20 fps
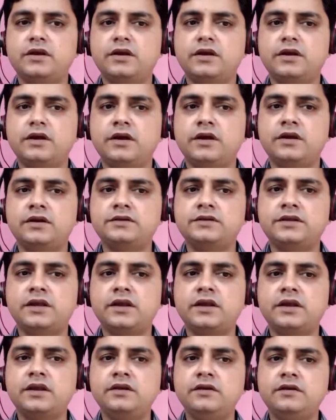And
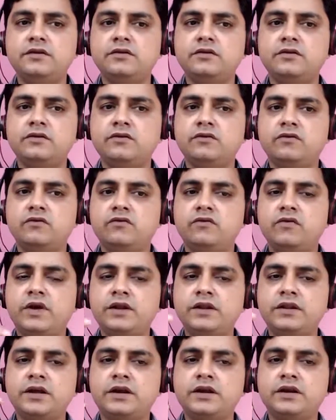second, when
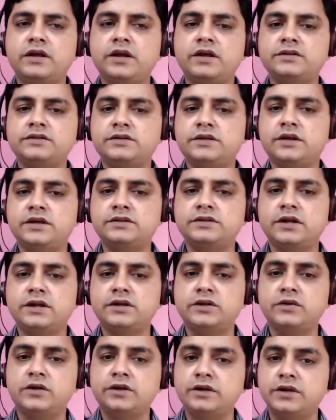that guy stares at
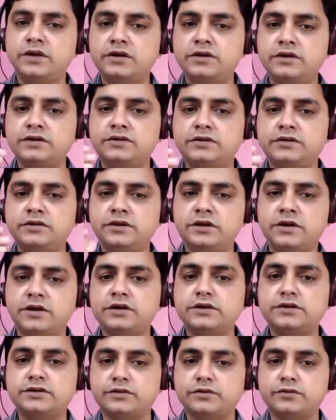you and he
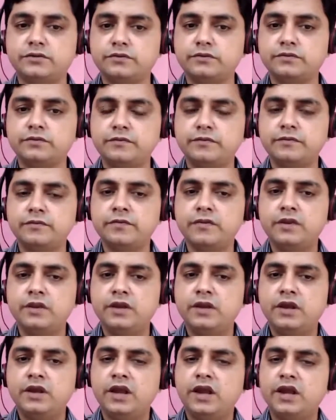hurts you,
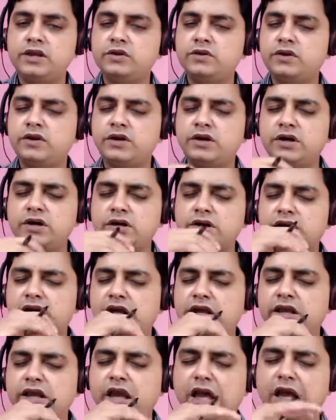and you're hurt
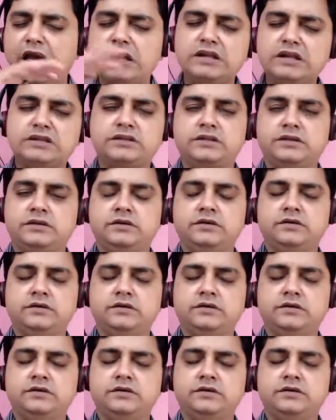like anything,